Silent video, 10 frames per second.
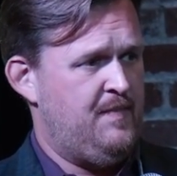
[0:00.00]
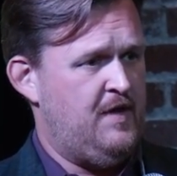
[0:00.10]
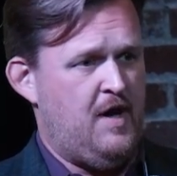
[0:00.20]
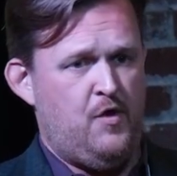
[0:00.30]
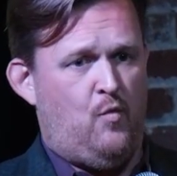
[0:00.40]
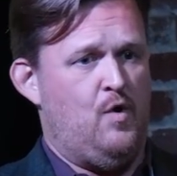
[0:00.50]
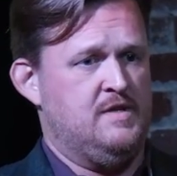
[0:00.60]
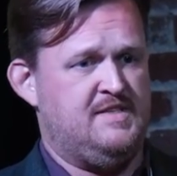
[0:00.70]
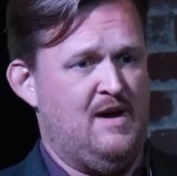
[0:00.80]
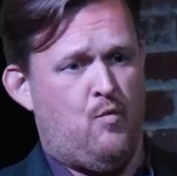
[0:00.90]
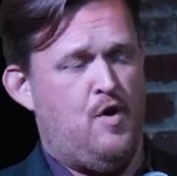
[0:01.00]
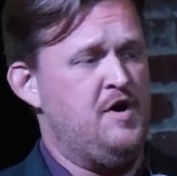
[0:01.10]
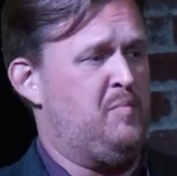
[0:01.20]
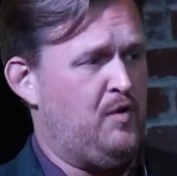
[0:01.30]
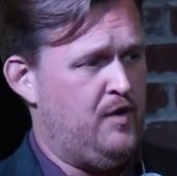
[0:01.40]
The other ones that were
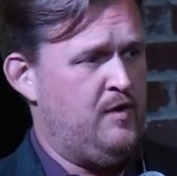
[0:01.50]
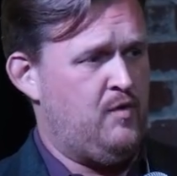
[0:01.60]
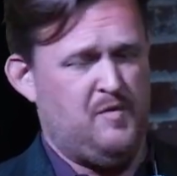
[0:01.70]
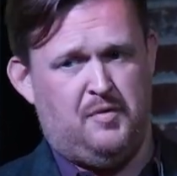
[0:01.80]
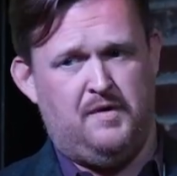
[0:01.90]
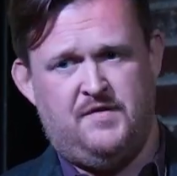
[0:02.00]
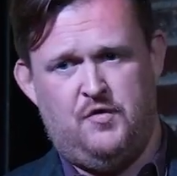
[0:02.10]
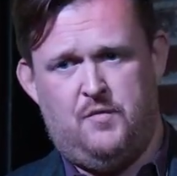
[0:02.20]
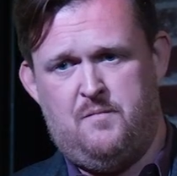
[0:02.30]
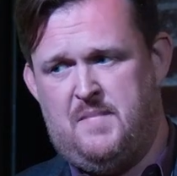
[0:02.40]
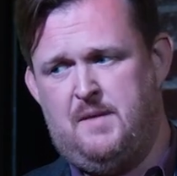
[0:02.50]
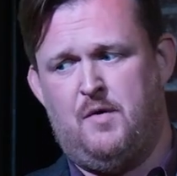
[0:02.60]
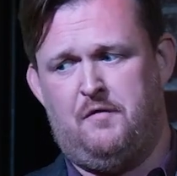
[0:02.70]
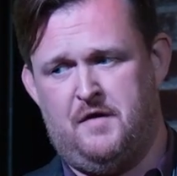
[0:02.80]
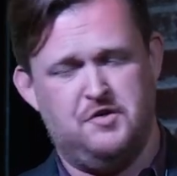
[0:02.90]
deployed to
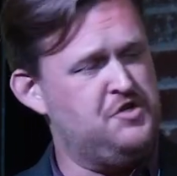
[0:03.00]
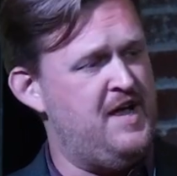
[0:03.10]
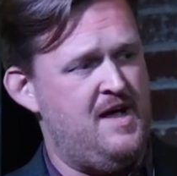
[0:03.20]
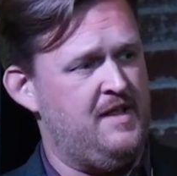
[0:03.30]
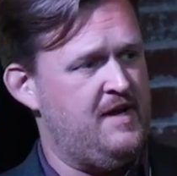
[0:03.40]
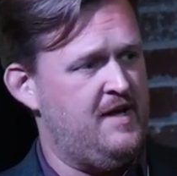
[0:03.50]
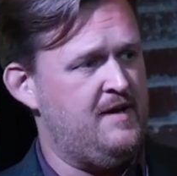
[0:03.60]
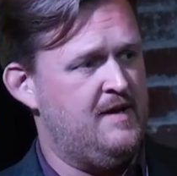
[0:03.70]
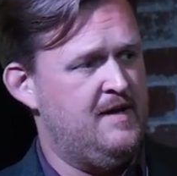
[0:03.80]
minimal functionality,